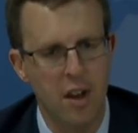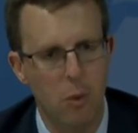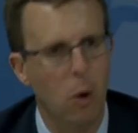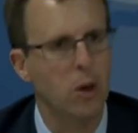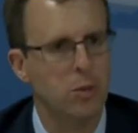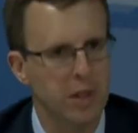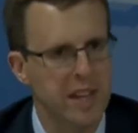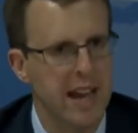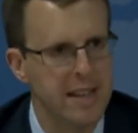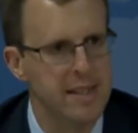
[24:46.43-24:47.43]
worked with the
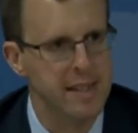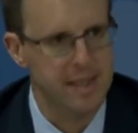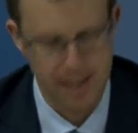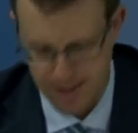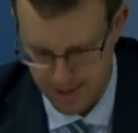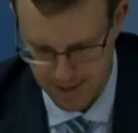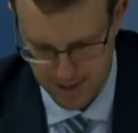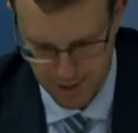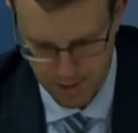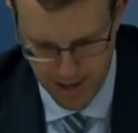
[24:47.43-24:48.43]
ISTC since
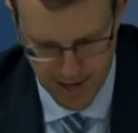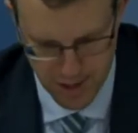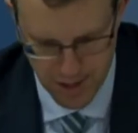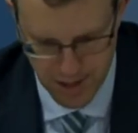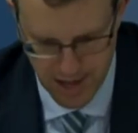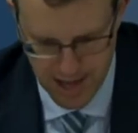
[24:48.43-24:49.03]
its creation.